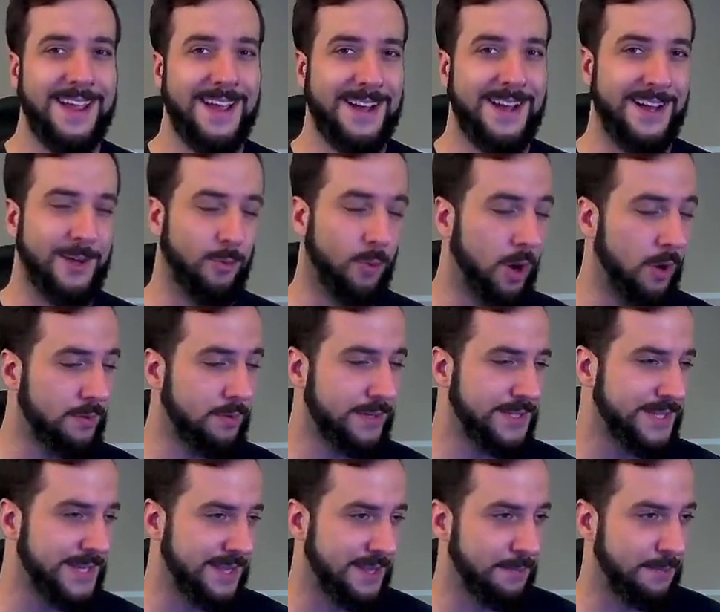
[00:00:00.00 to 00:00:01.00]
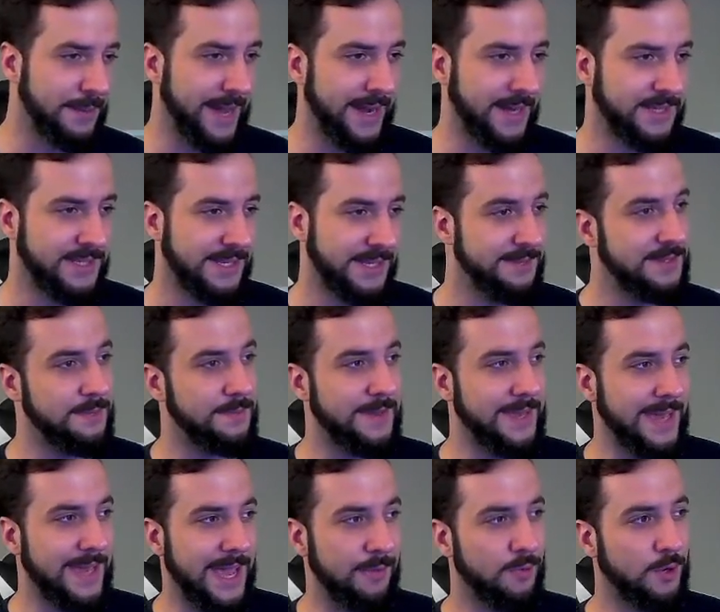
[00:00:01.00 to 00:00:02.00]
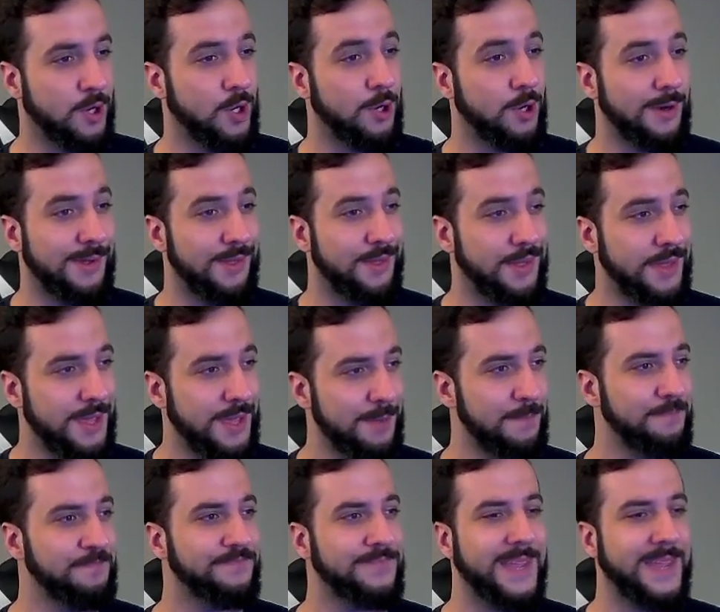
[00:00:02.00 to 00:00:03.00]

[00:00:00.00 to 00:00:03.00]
Walrus in the back seems to be a recurring theme,